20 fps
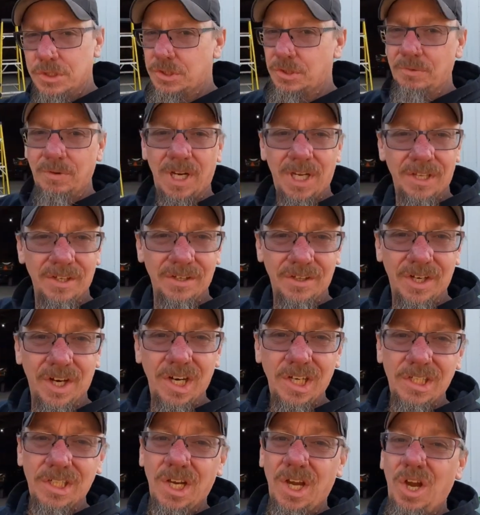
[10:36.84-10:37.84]
just a regular
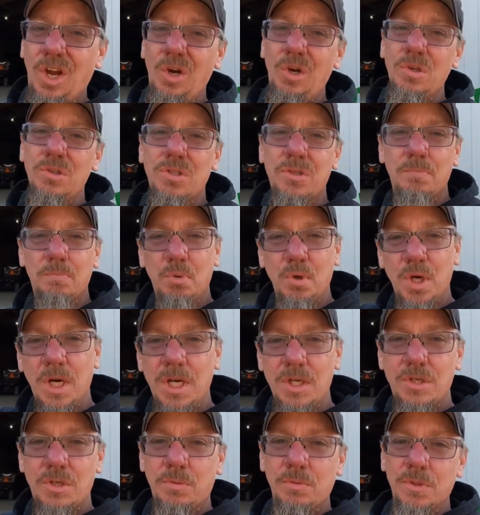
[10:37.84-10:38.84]
garden hose,
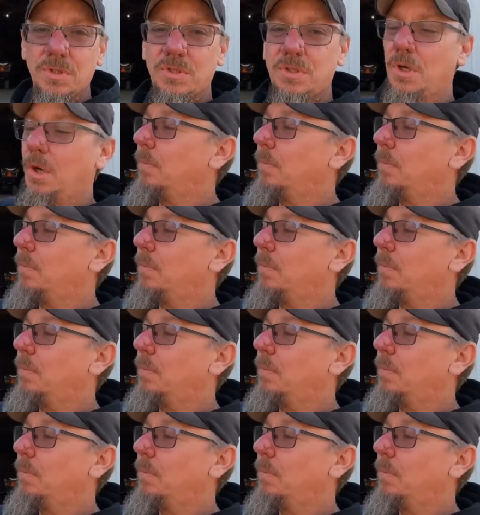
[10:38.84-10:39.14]
brush with